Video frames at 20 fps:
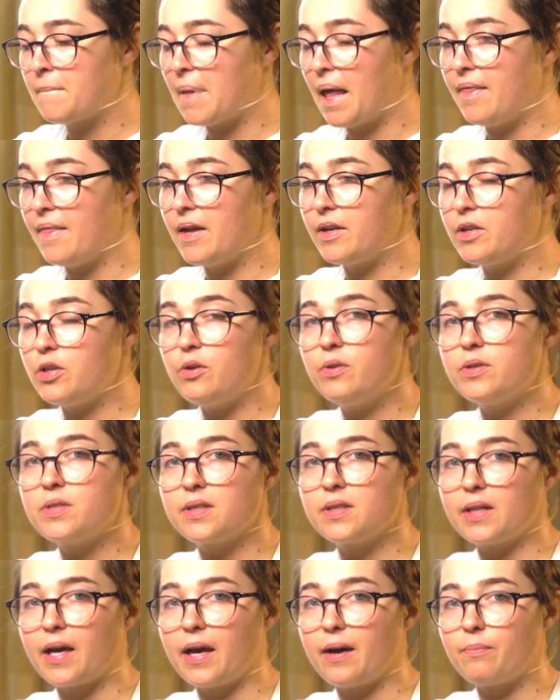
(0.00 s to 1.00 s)
And then
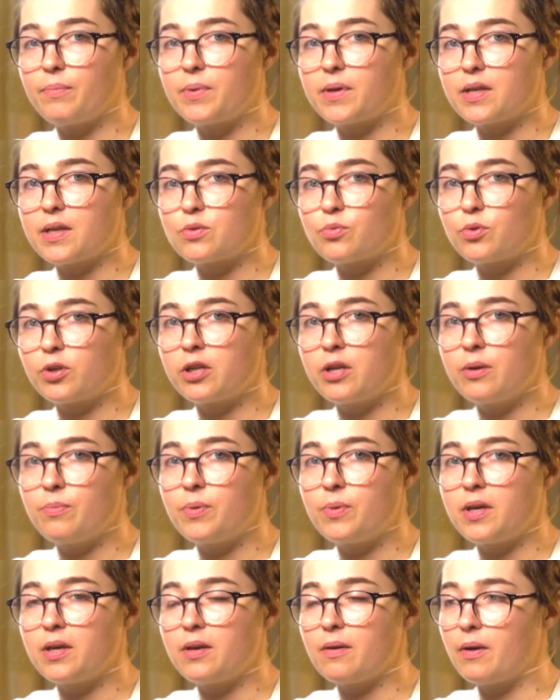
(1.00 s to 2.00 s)
using that, because we're going to
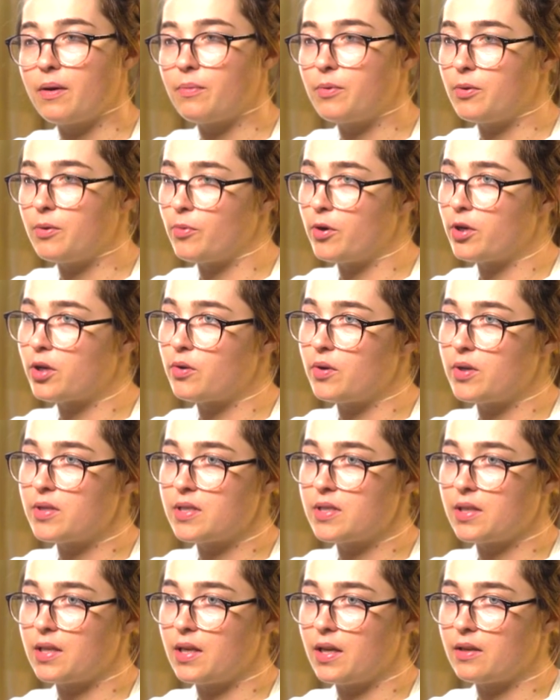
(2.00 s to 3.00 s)
be, I mean, Mercury's
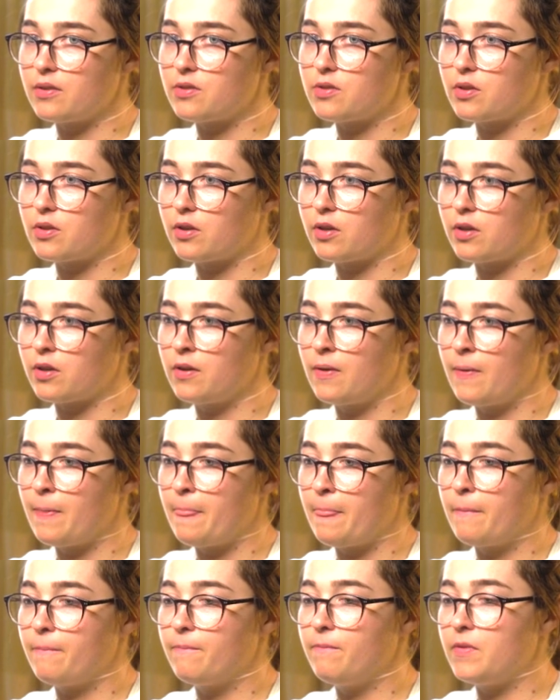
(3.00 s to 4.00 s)
in Cancer,
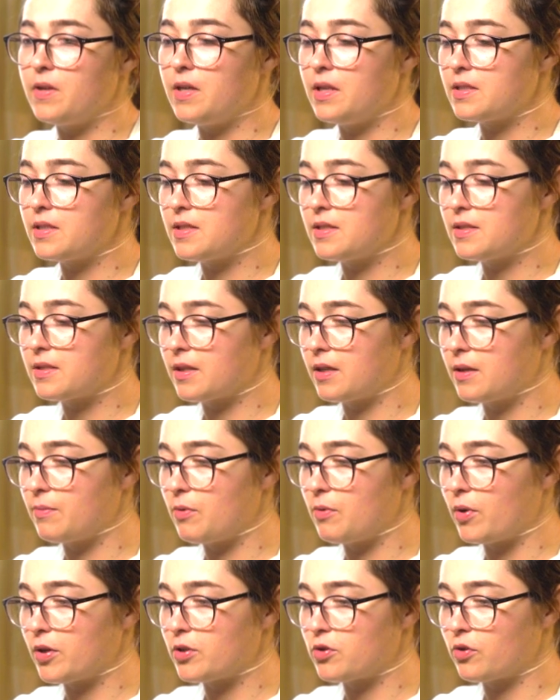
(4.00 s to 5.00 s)
Venus is going to
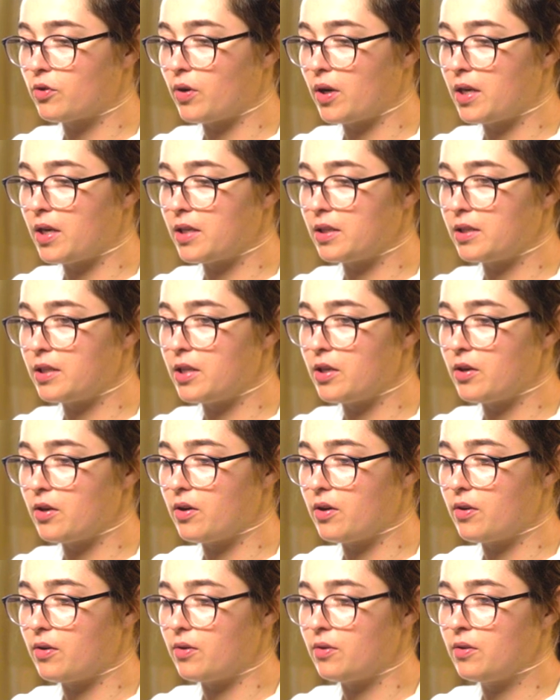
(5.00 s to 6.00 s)
be retrograding
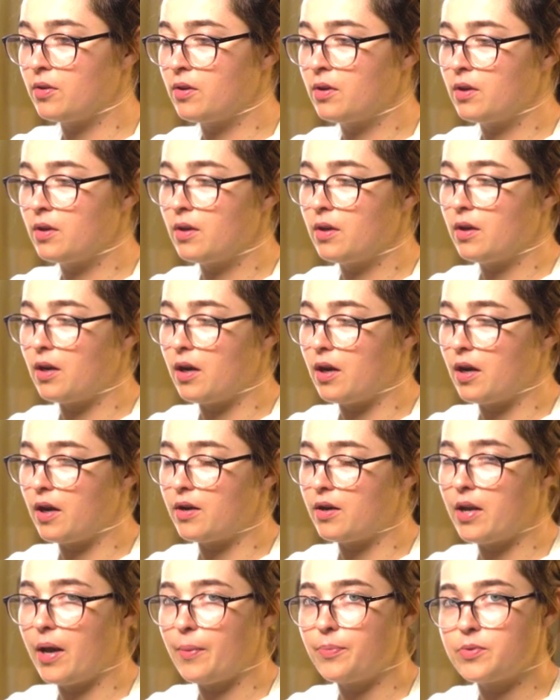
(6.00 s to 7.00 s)
Leo,
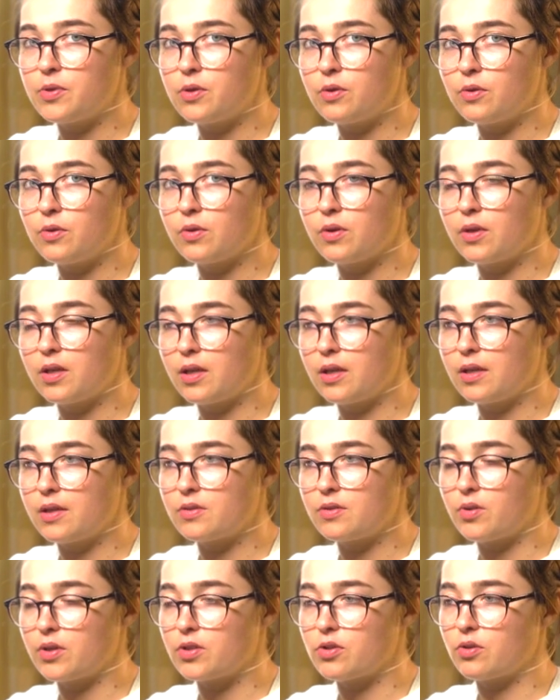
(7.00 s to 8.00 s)
Neptune
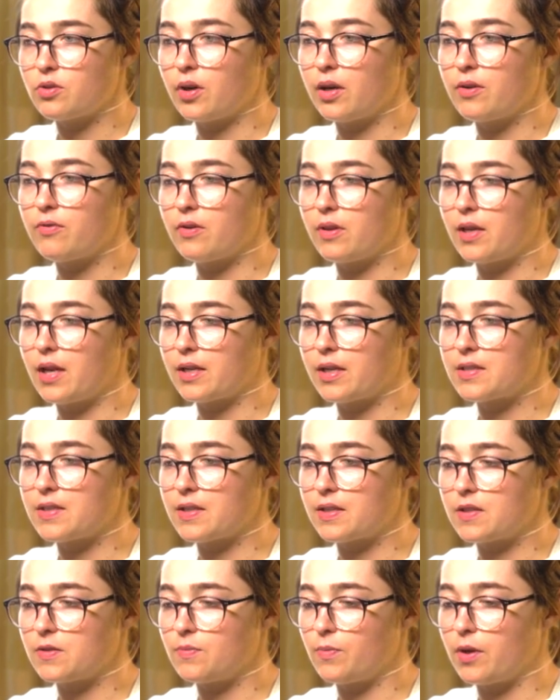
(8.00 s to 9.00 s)
is retrograde for the next
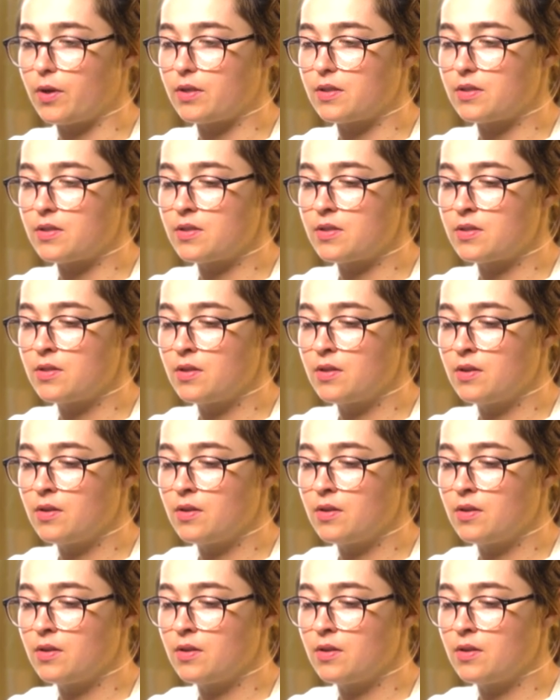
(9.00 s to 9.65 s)
6 months.